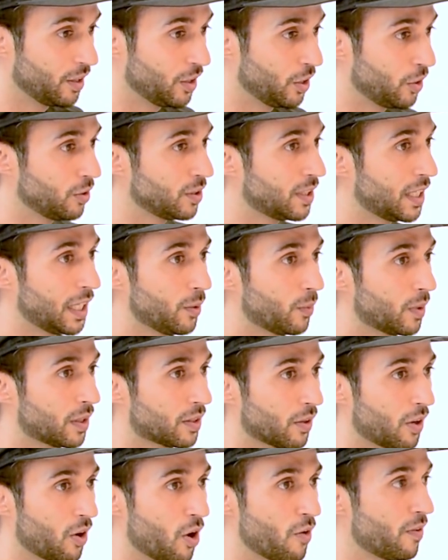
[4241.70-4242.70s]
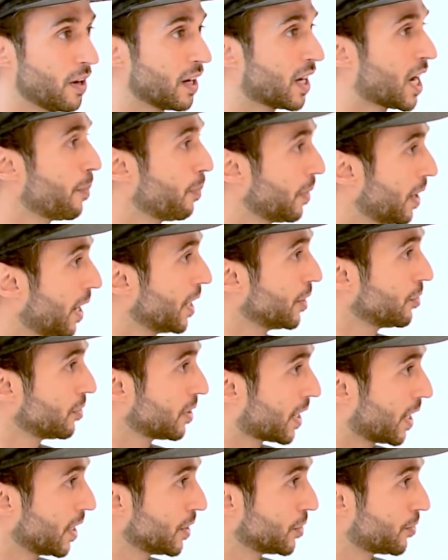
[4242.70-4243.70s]
you're dealing with over a couple of
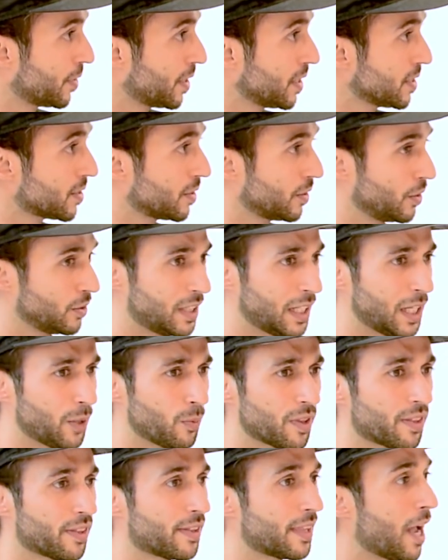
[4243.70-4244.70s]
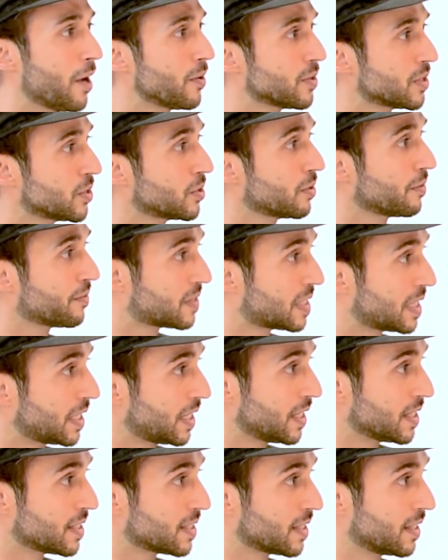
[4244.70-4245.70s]
hundred countries. You're dealing with thousands of
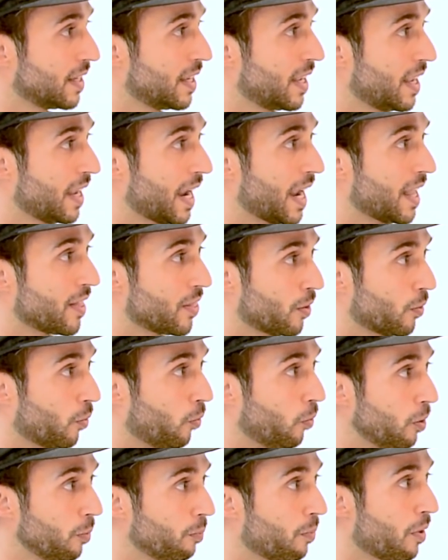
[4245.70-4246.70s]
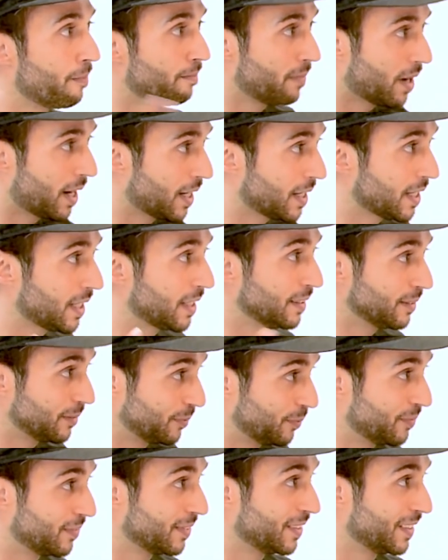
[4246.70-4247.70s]
cities, and they're all
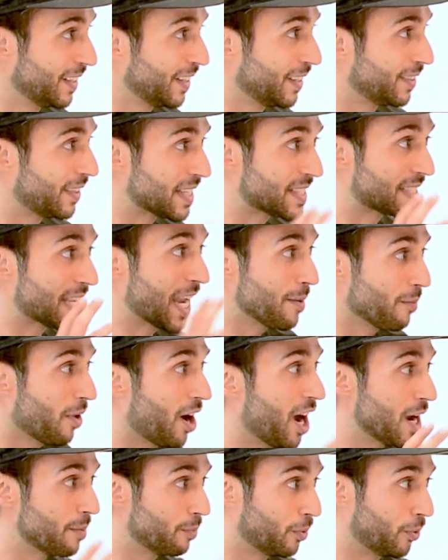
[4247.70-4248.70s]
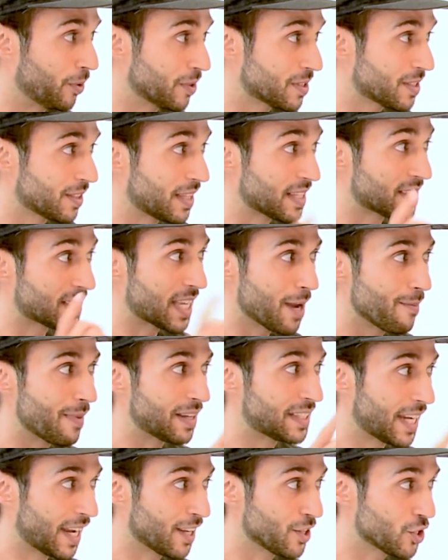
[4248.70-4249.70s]
bombarding the same eyeballs, the same
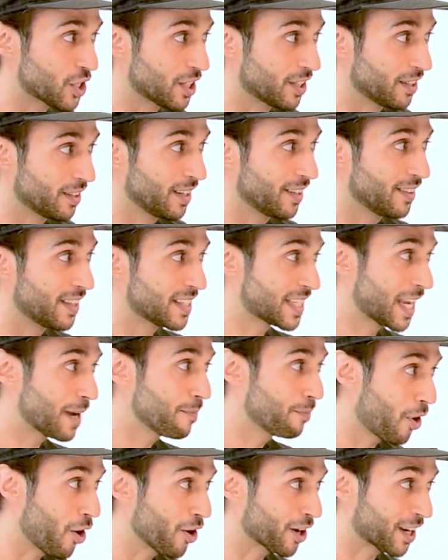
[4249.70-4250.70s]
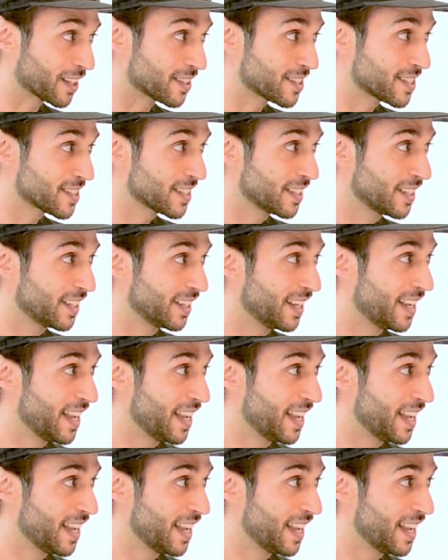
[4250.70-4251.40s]
attention, the same pockets.